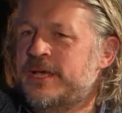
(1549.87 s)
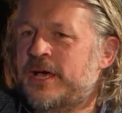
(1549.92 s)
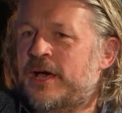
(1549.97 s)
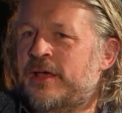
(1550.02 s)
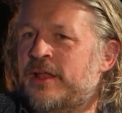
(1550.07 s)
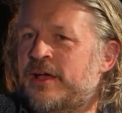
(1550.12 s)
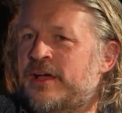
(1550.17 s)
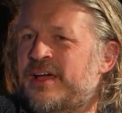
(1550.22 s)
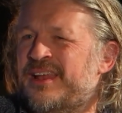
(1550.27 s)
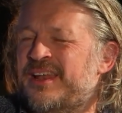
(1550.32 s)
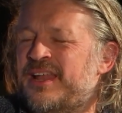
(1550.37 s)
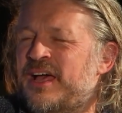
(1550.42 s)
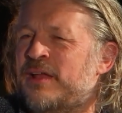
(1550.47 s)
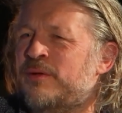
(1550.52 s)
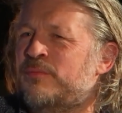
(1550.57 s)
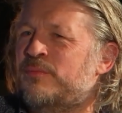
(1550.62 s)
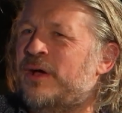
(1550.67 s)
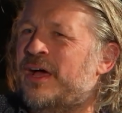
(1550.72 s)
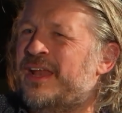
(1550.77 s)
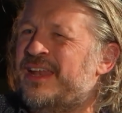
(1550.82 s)

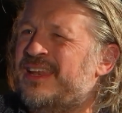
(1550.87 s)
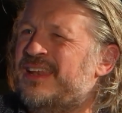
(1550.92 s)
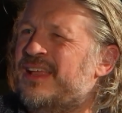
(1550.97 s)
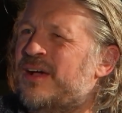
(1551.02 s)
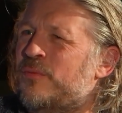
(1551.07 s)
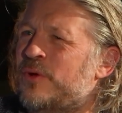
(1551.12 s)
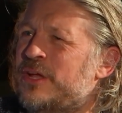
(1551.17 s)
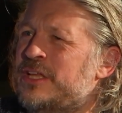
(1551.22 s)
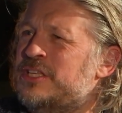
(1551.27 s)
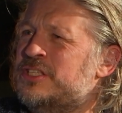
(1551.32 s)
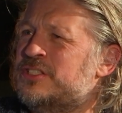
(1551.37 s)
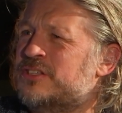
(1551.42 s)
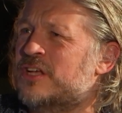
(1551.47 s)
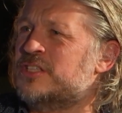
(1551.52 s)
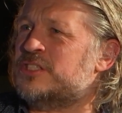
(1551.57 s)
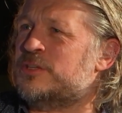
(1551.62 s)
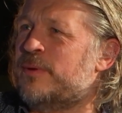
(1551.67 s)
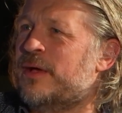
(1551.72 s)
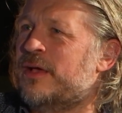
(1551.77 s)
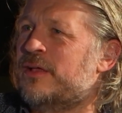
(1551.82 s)
And we
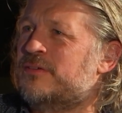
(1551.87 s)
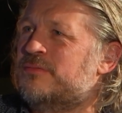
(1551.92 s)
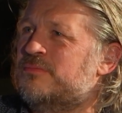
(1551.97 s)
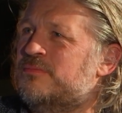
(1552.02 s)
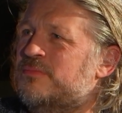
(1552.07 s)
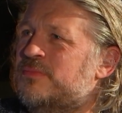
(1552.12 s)
discussed about,